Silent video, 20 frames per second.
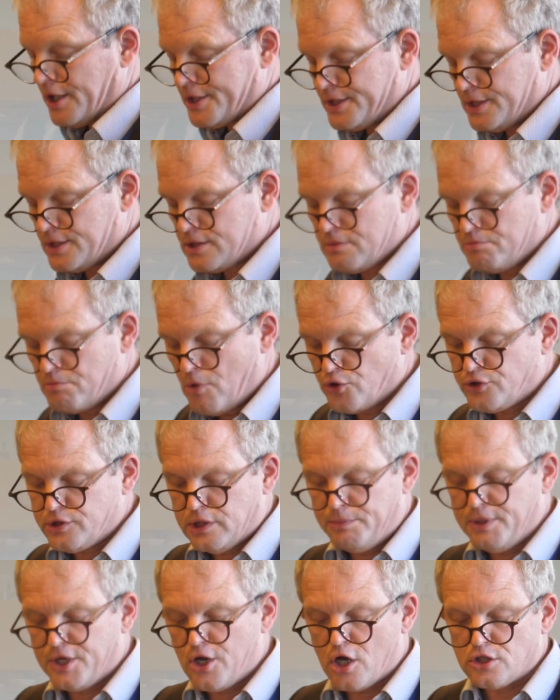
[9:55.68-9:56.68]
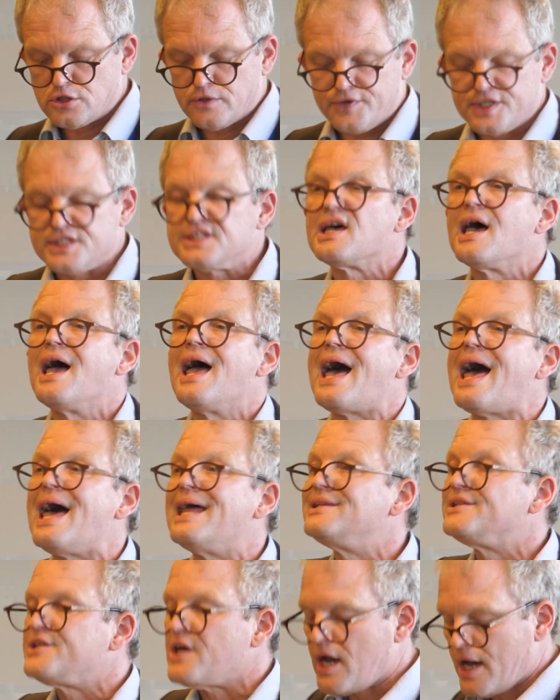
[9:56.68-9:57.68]
artist, mostly because of his
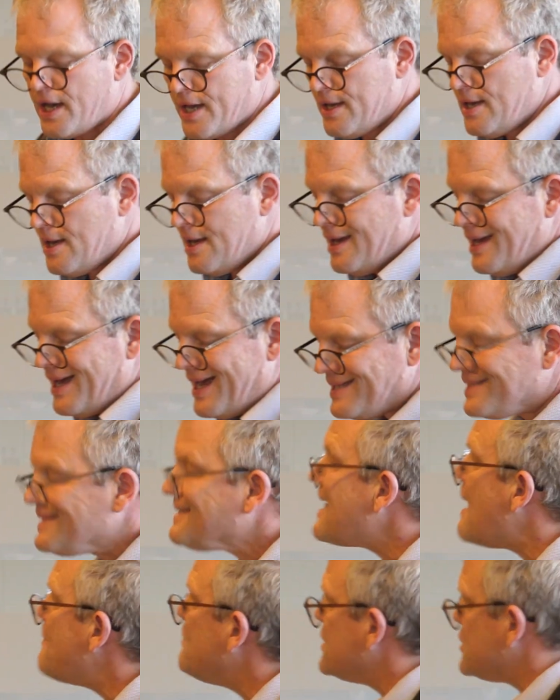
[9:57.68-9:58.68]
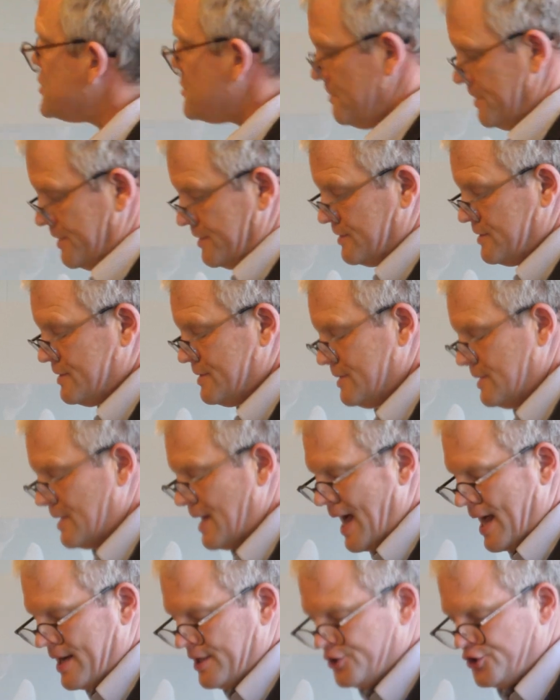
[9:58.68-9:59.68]
anti establishment
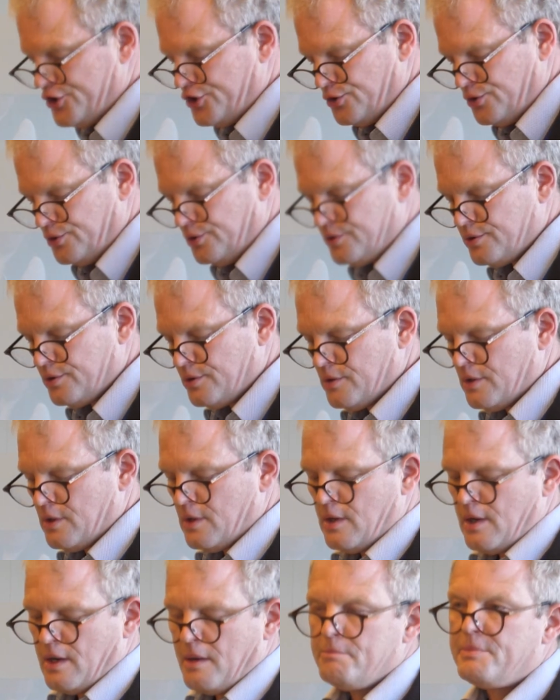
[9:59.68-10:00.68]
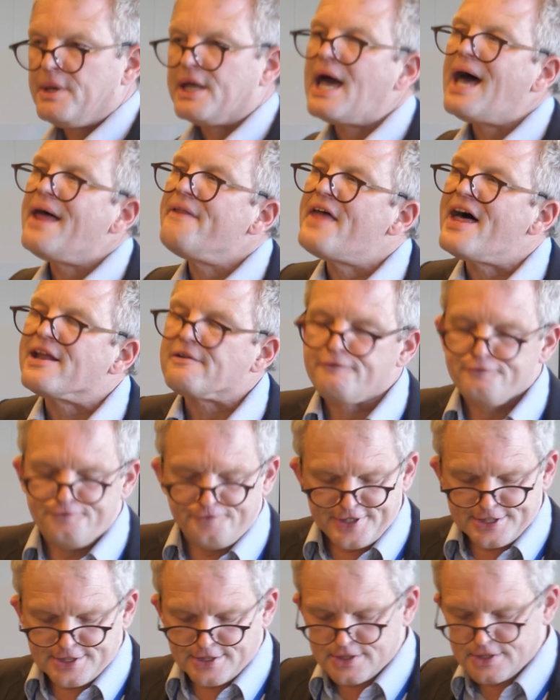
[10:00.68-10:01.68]
attitude, and that
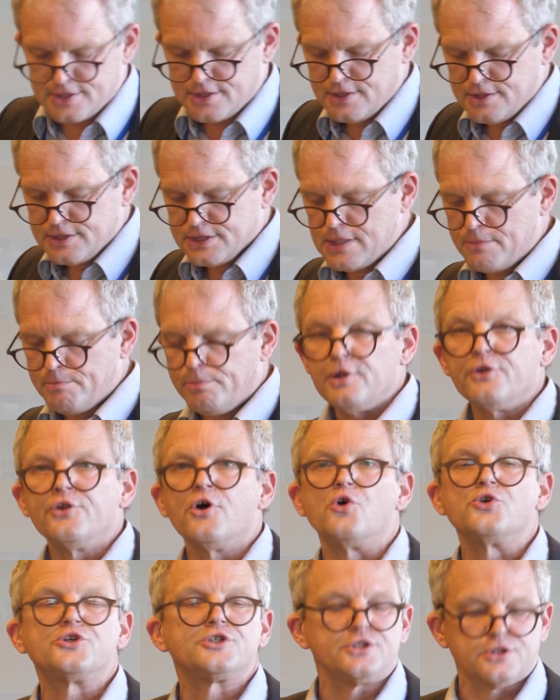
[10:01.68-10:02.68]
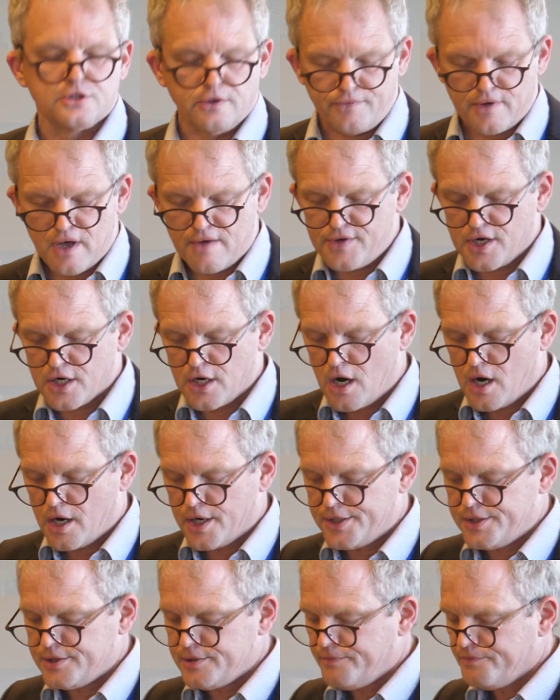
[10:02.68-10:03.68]
fitted simple notions of avant
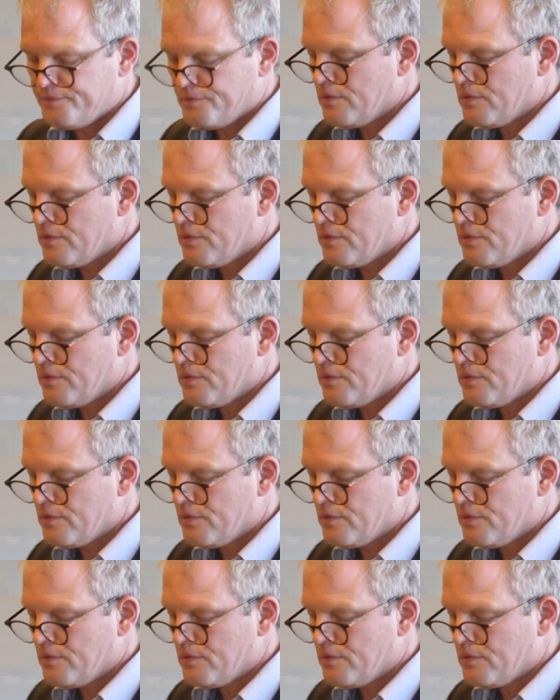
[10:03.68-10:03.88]
garde.